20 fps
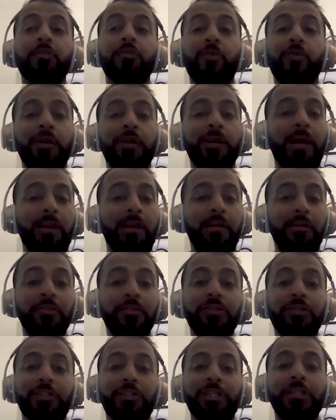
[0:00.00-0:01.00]
also want to kind of
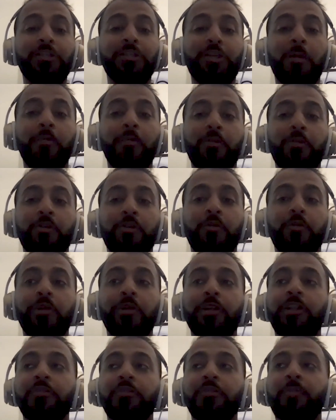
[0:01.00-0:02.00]
use this as an opportunity to
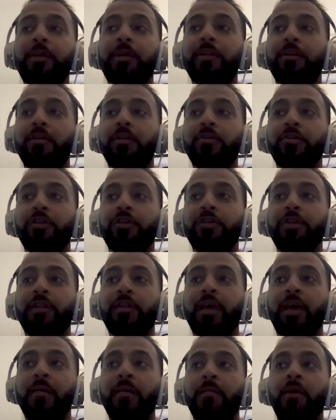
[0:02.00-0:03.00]
really dispel the
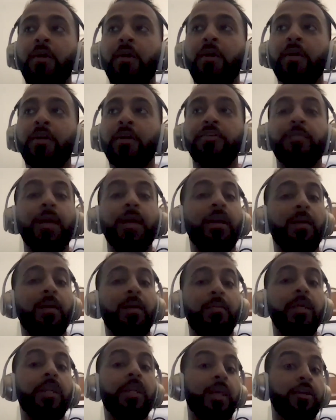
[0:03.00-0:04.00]
notion that marketers might
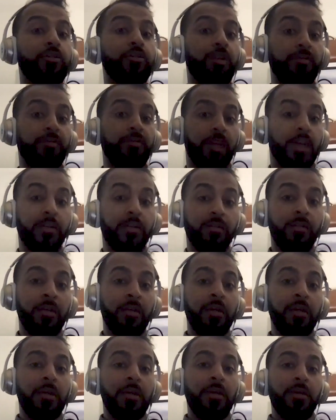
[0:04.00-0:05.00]
not be data driven,
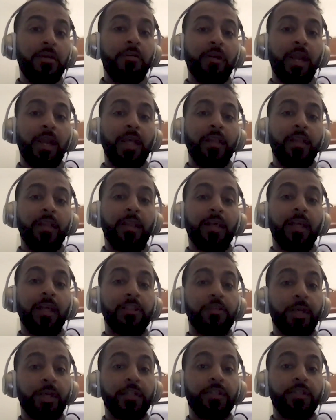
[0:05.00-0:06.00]
right? Like,
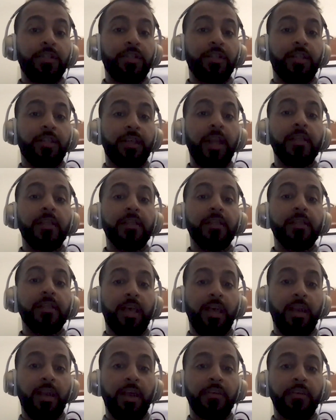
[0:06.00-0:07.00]
especially in today's
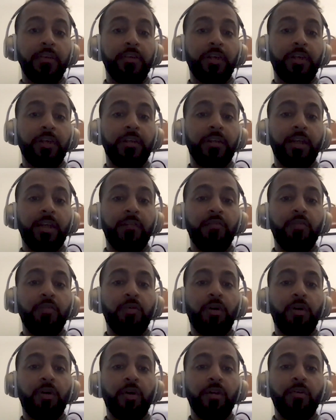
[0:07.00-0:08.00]
day and age, like Dave, you
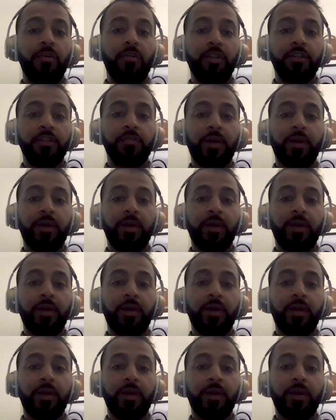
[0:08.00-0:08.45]
probably know this